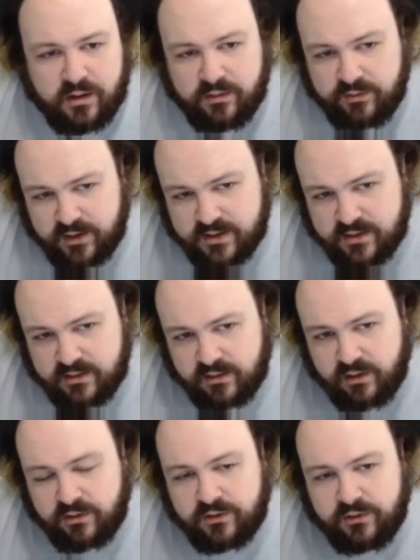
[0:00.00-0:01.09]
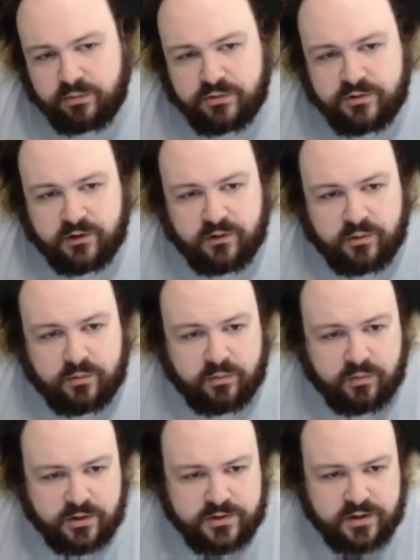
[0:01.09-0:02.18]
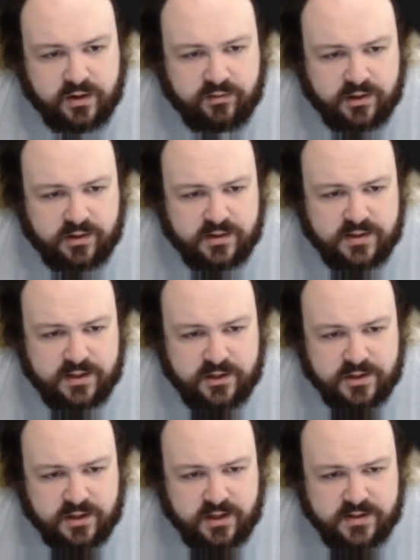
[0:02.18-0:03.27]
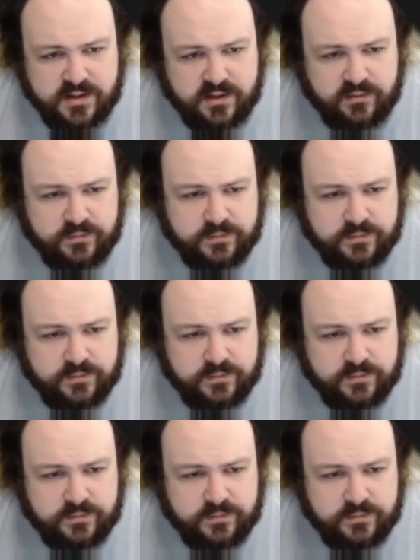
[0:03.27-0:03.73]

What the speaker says: event logs will show what driver it's initializing.